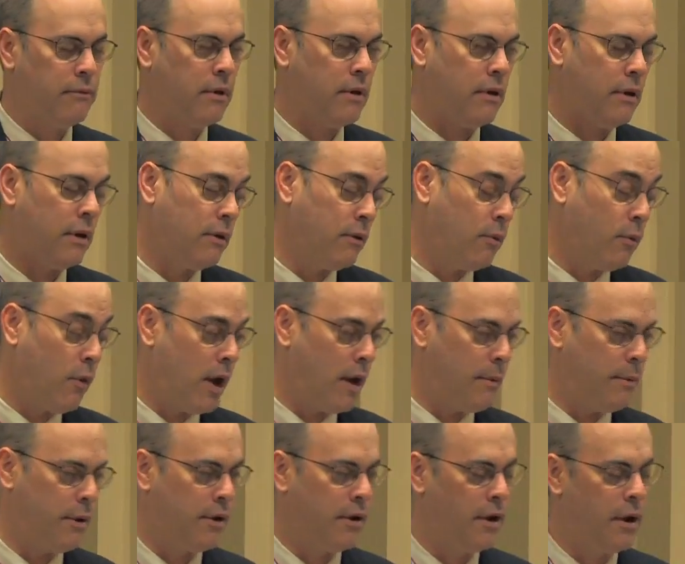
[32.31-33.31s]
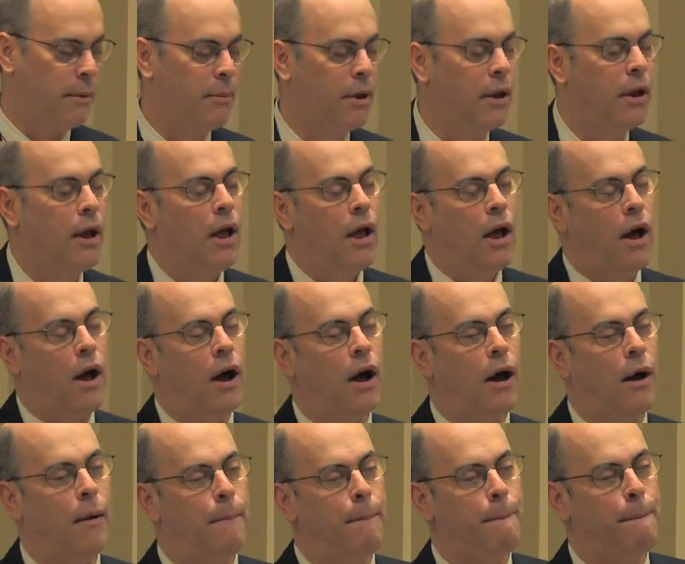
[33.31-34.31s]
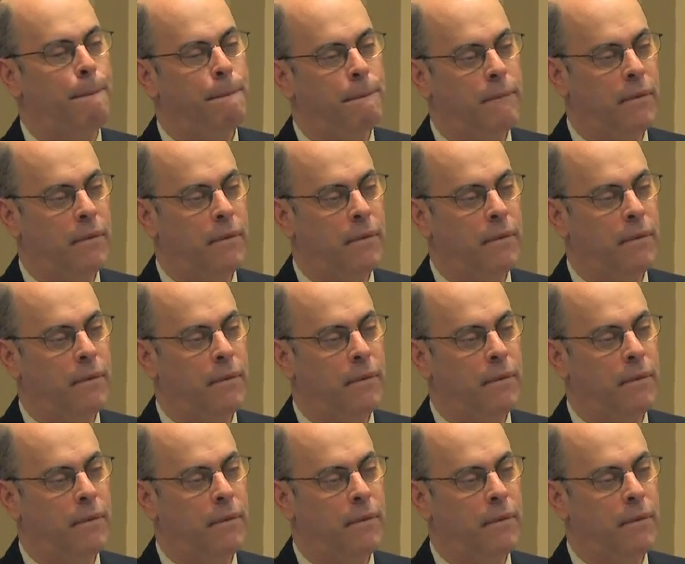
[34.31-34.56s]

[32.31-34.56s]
I don't know why I'm here today, but um,